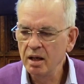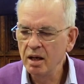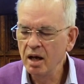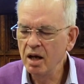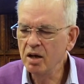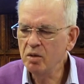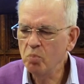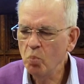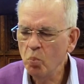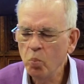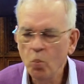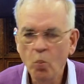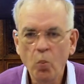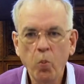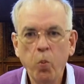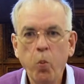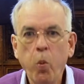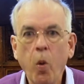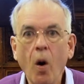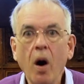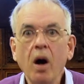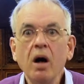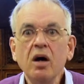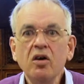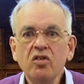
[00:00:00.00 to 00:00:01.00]
It
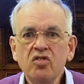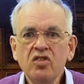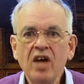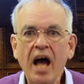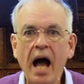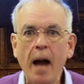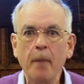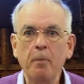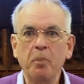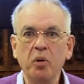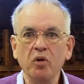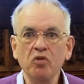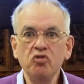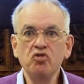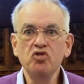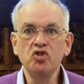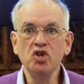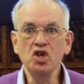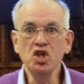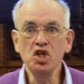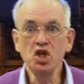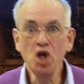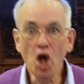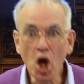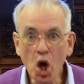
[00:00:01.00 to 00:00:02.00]
was happened
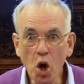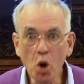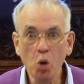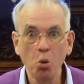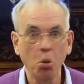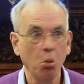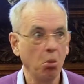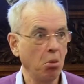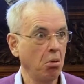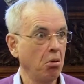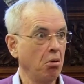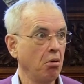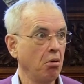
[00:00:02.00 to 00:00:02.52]
to you.